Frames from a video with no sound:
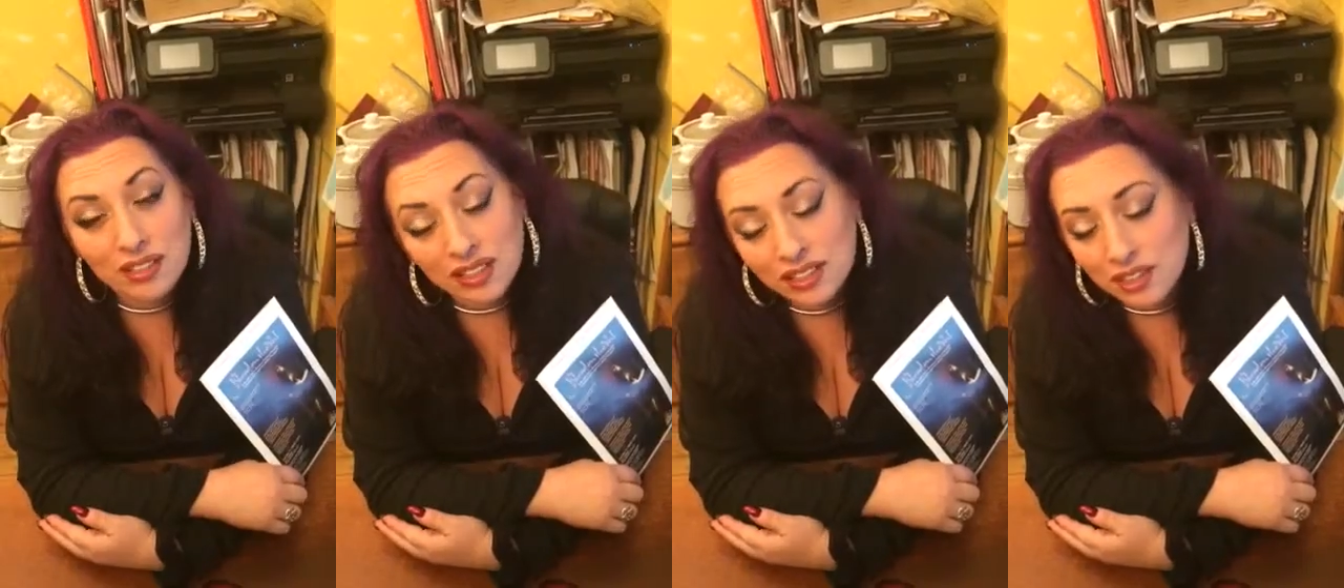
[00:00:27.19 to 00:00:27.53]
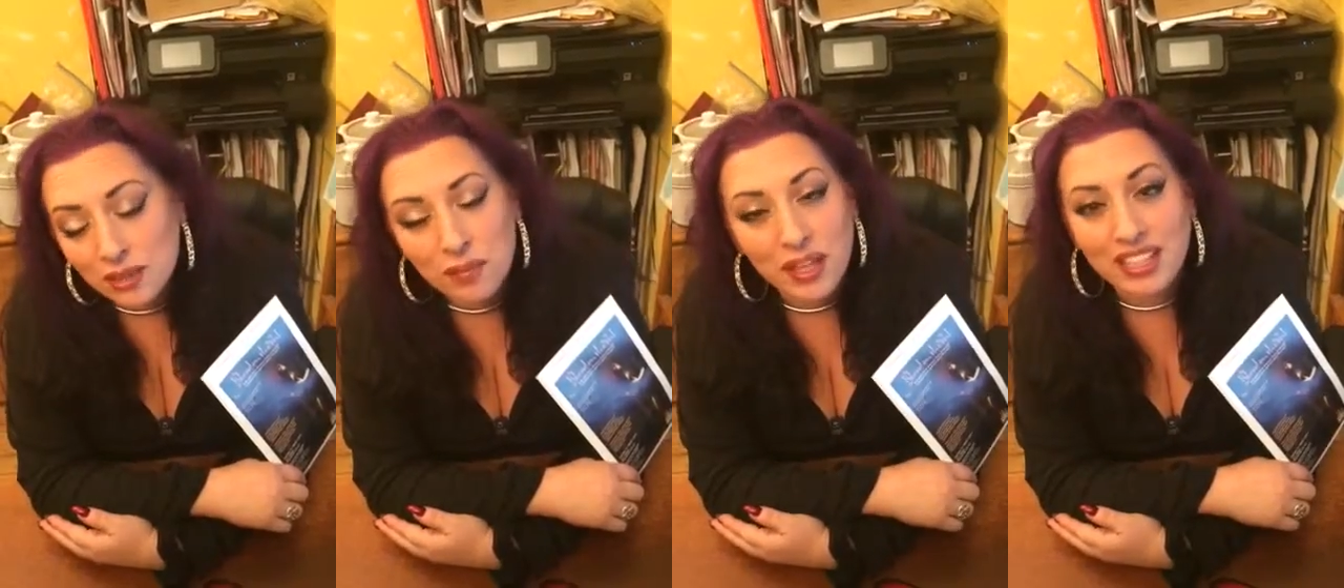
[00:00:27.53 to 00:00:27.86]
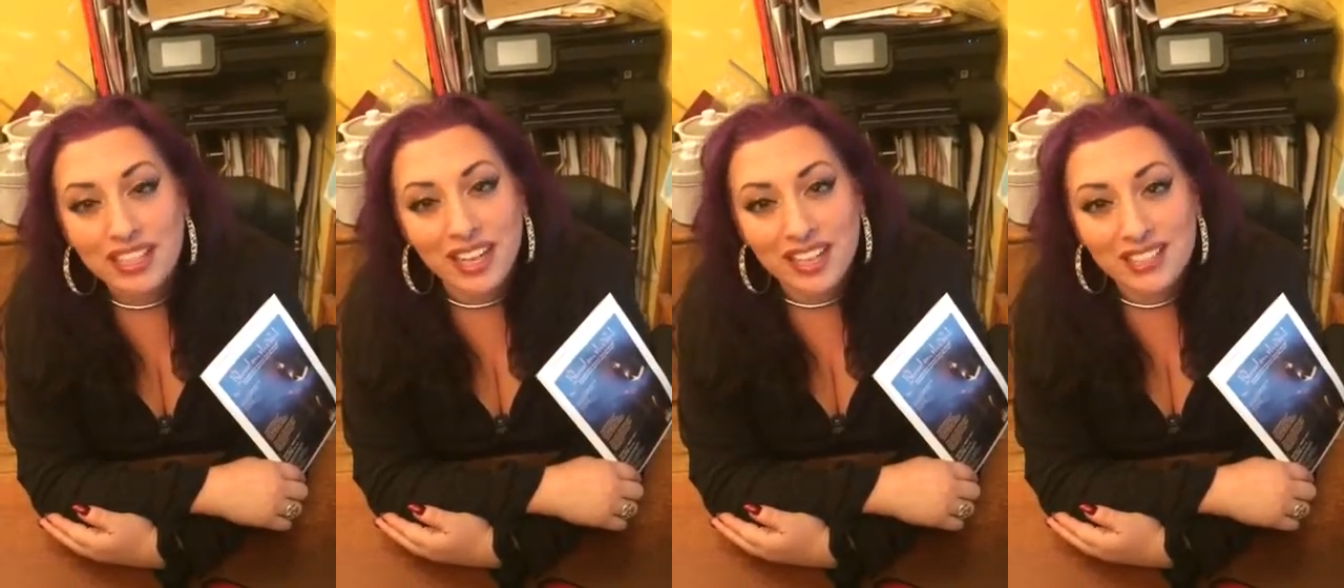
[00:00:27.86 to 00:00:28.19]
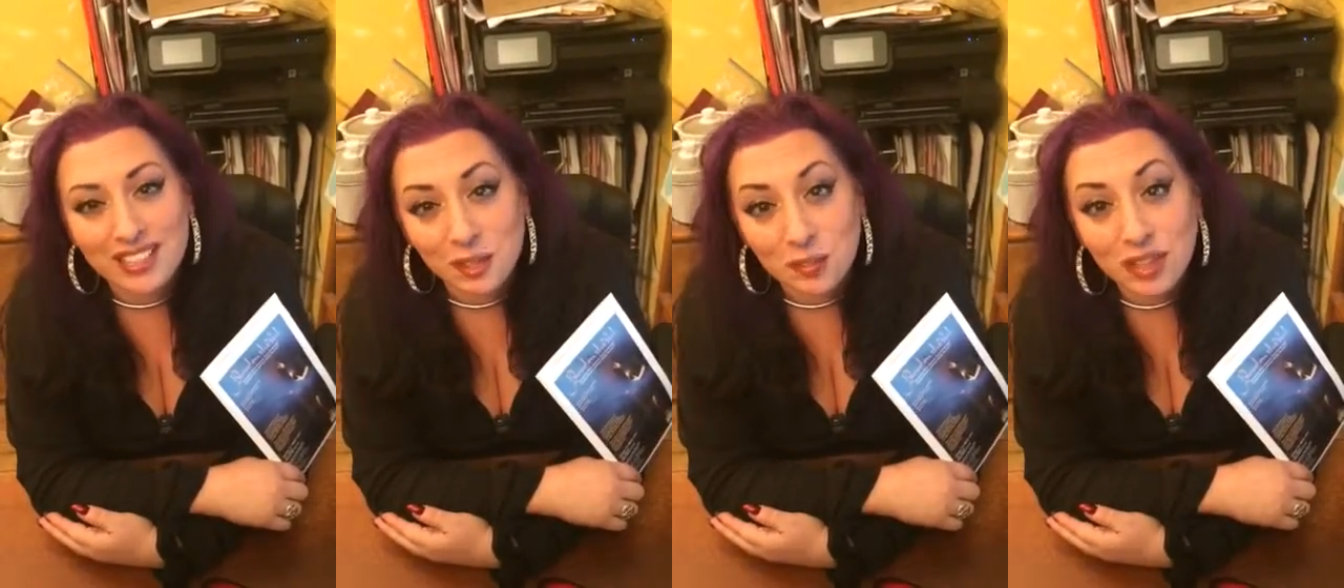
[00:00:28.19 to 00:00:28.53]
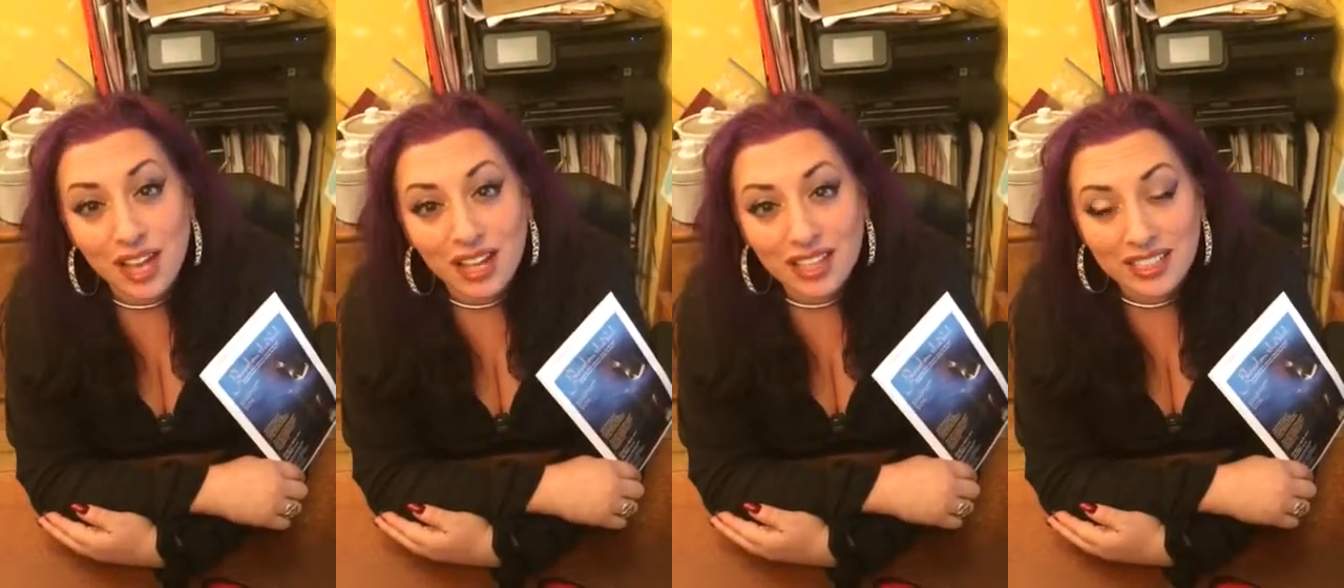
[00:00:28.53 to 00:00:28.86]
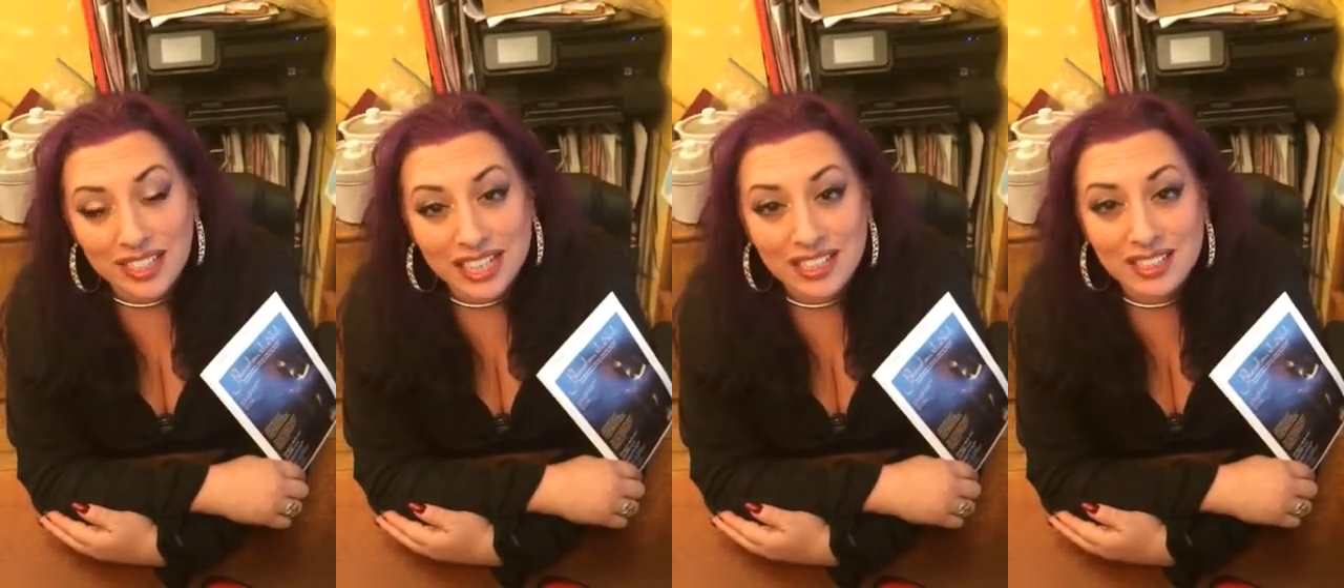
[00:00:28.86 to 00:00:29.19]
not just belly dancing, mm. but any
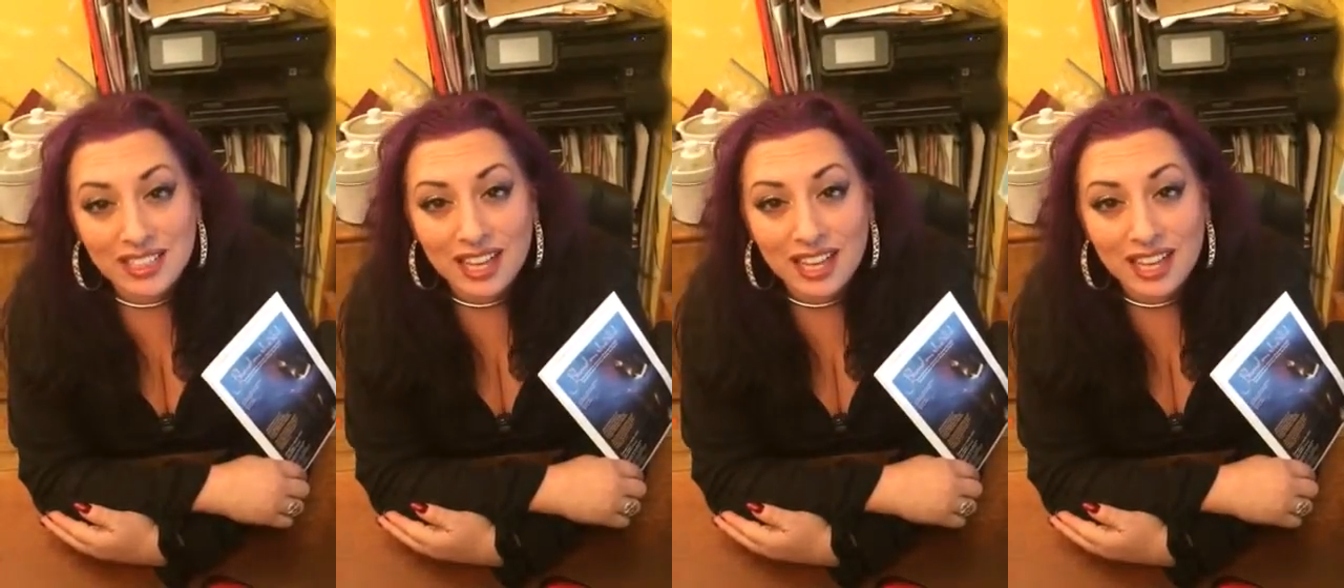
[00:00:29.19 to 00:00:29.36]
dance,